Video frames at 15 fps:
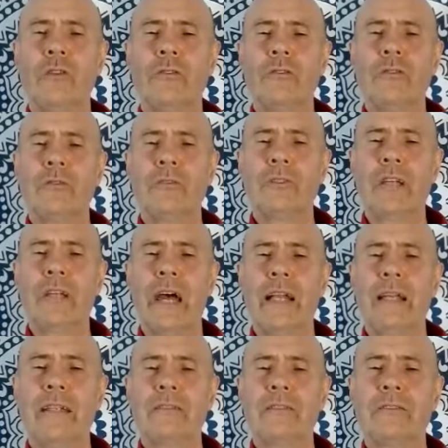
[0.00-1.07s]
your
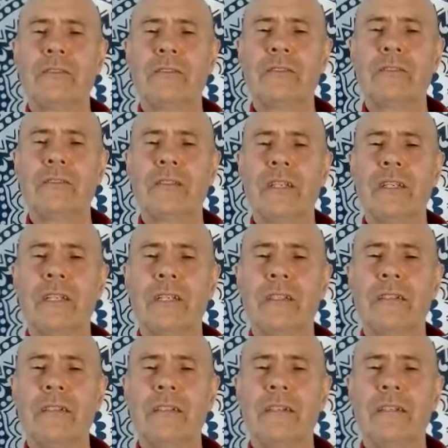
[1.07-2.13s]
chalice and
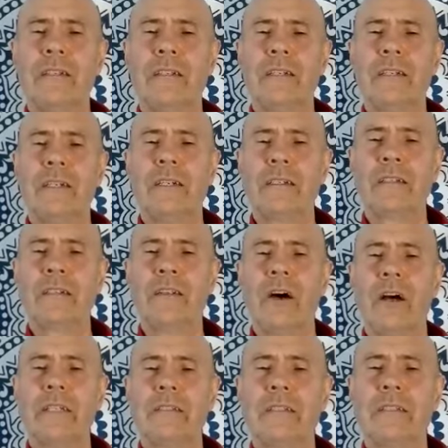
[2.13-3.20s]
seed
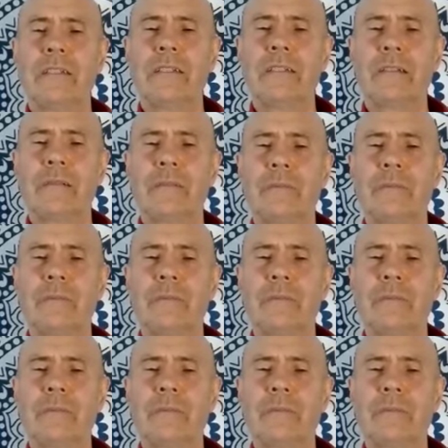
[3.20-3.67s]
igniting.